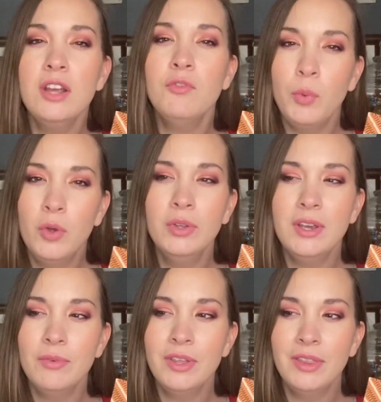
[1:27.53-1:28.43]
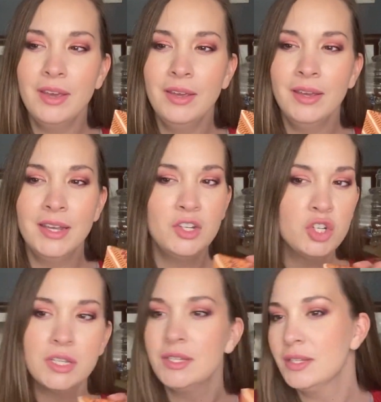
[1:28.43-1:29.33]
pulled everything and
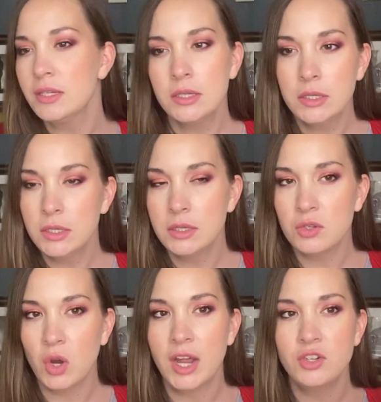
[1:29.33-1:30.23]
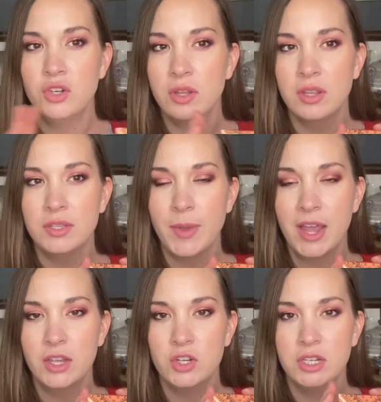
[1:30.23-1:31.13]
just scratched this
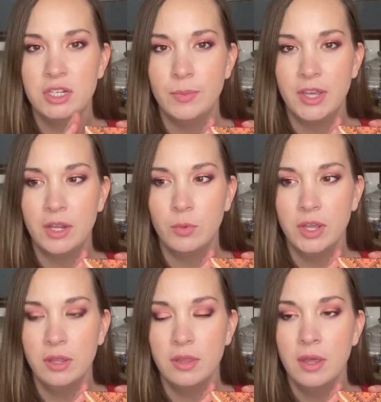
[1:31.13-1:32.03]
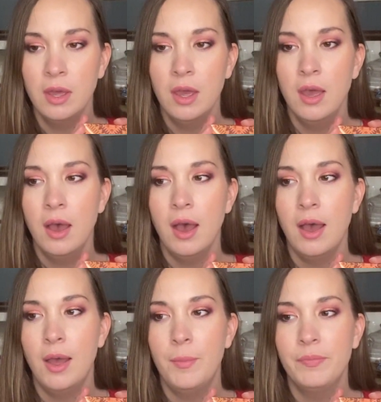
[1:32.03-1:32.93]
packaging to begin with.
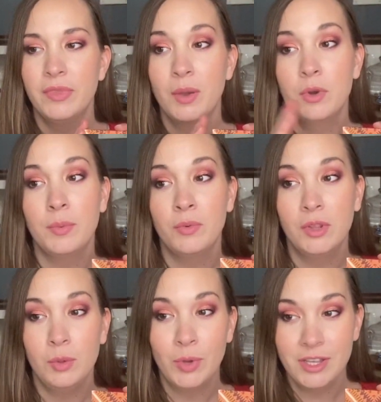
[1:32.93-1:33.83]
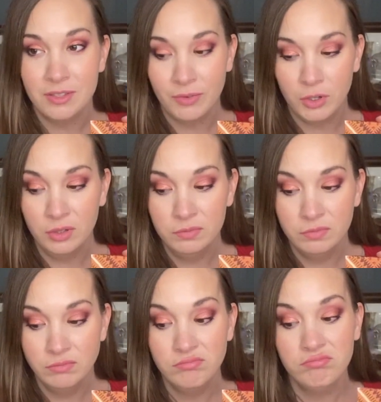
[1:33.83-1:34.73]
That would have been really wasteful.
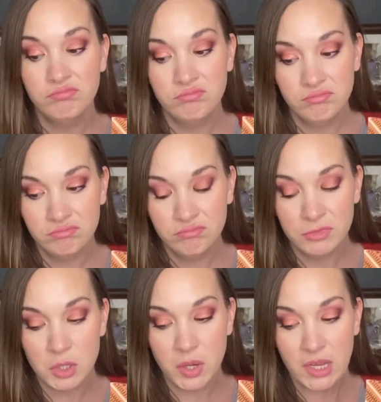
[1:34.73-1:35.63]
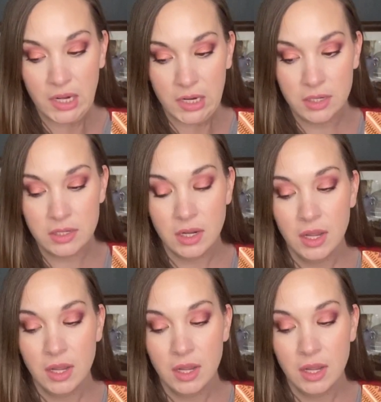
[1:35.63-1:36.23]
So I get it.